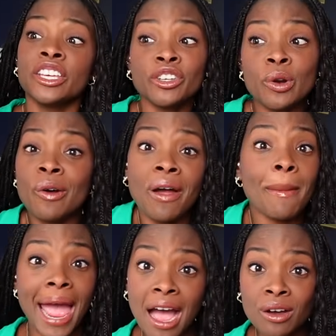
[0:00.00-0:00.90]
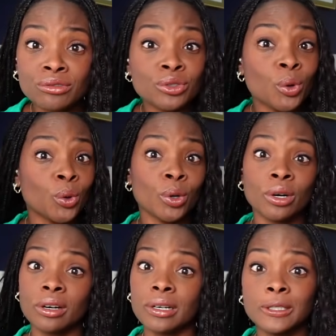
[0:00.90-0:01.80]
you know, if I'm out
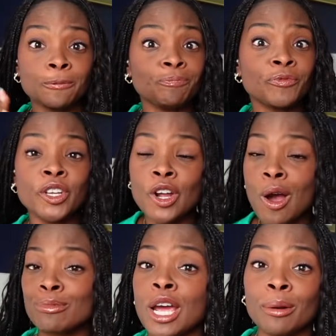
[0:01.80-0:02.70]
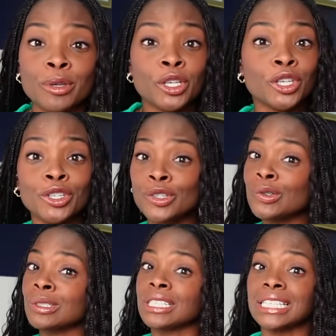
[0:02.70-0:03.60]
or, you know, I'm trying to be
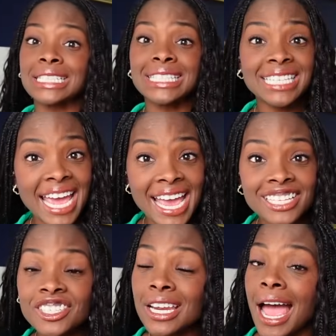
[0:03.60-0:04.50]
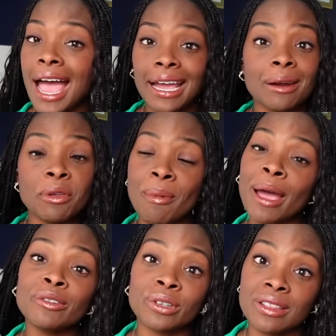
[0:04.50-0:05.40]
cute, looking snatched, I gotta be
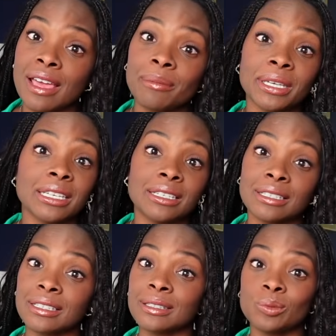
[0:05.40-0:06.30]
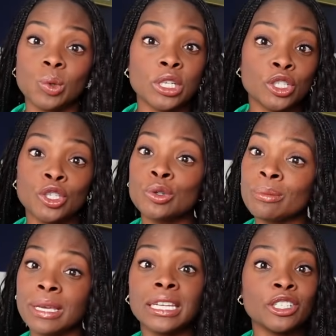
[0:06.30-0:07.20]
mindful of that because one too
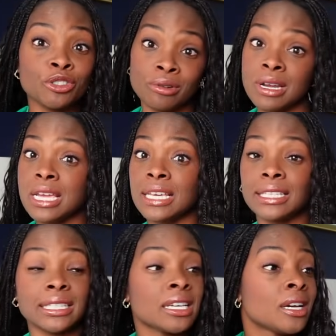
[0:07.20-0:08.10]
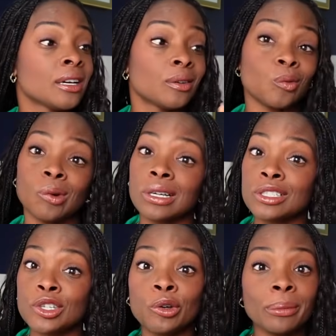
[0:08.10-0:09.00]
many drinks,
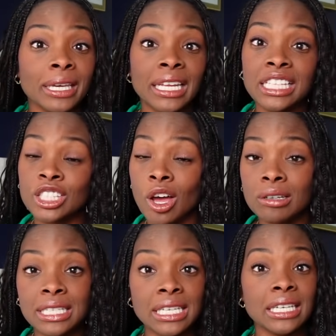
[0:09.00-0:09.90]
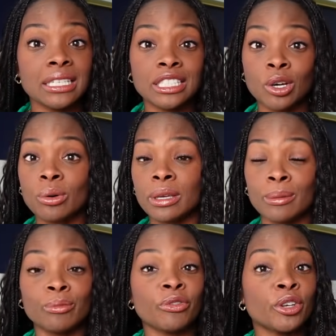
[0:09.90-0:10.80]
one too many salty,
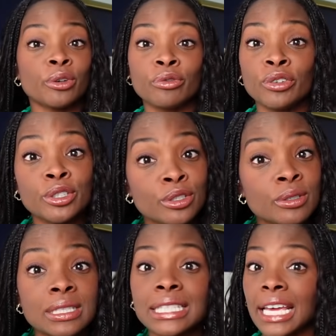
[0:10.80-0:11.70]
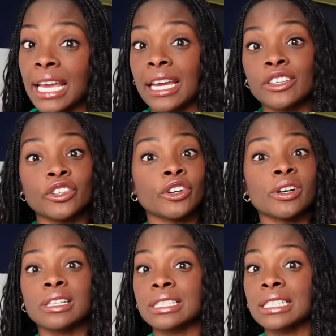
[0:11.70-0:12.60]
sodium-filled foods, and your
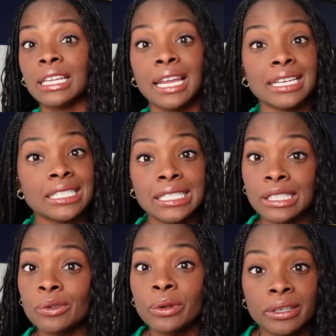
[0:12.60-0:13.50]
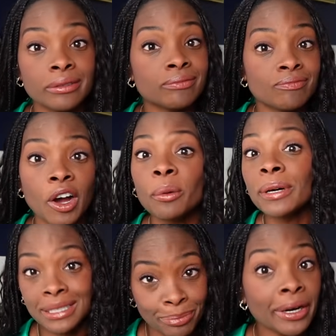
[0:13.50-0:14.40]
girl is looking like she's 3, 4
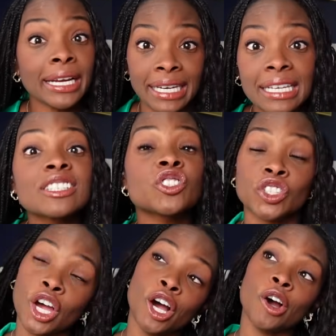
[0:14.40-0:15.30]
months pregnant. So